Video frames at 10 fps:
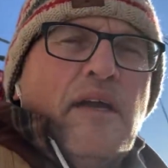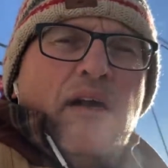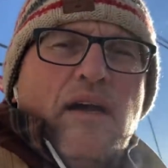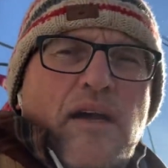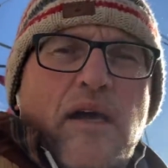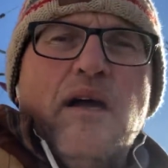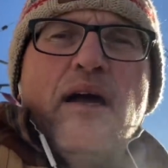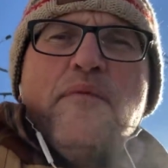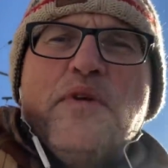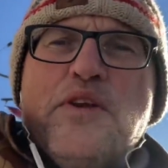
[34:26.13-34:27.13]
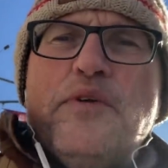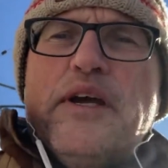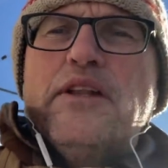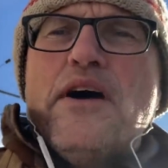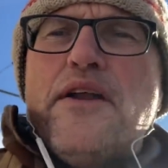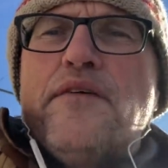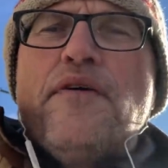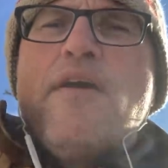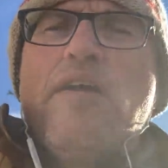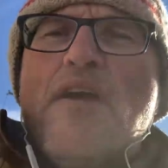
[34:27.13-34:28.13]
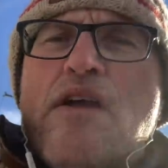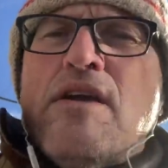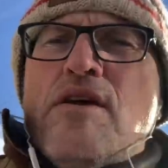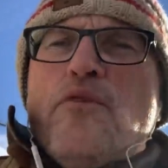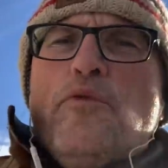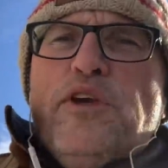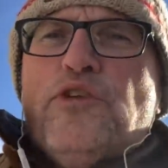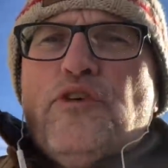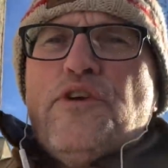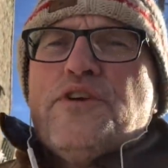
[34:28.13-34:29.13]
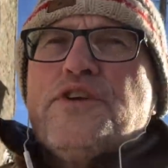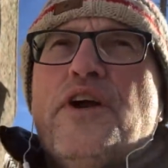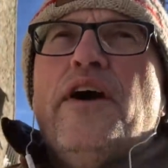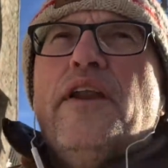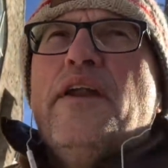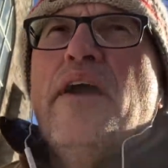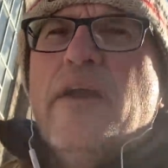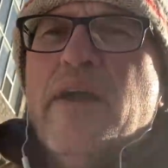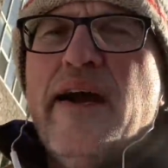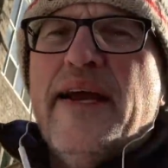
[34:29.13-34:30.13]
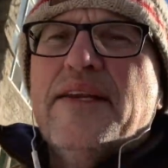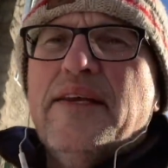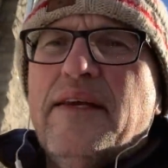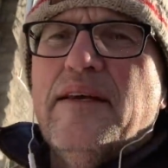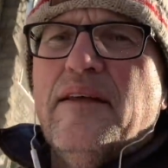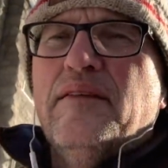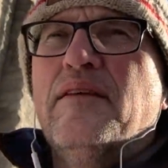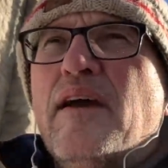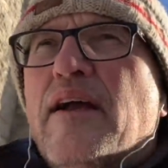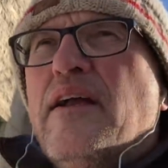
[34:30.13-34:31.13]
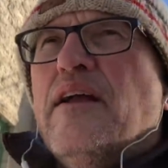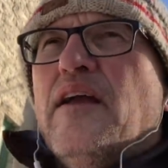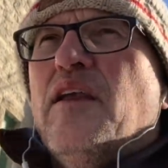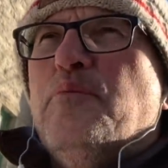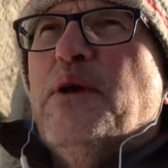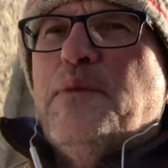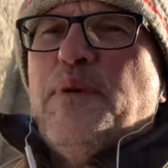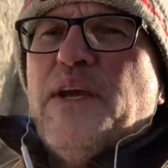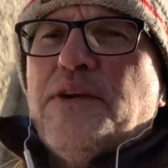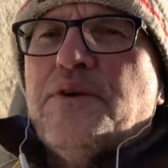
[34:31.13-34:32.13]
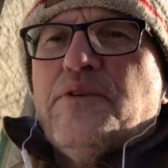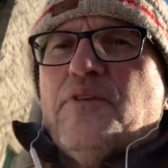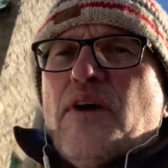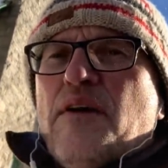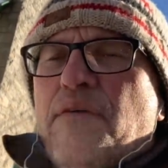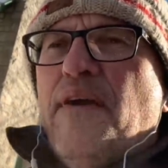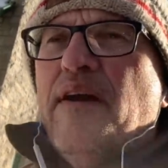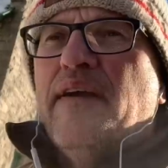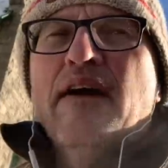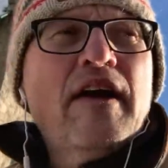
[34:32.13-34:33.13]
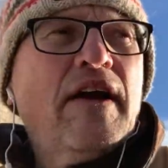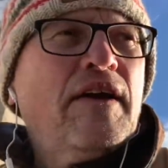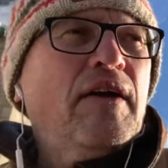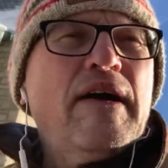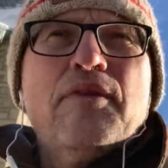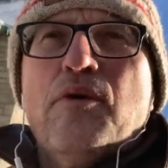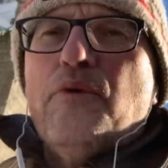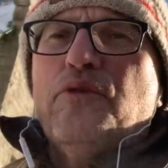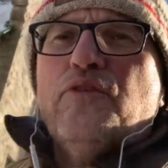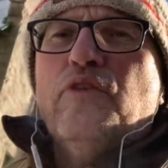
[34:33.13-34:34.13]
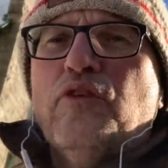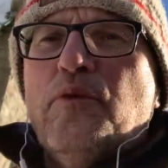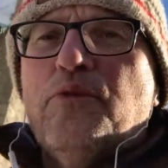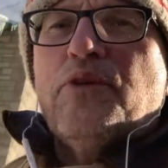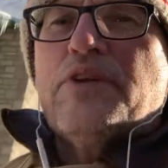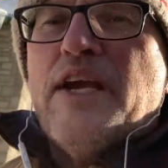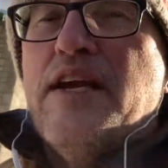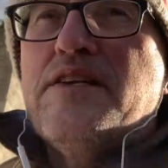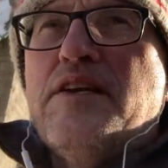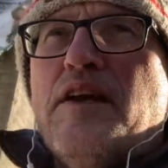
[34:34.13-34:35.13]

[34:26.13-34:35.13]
Uh, I've been doing a lot of research on ideas and big picture stuff, you know, how the whole systems are changing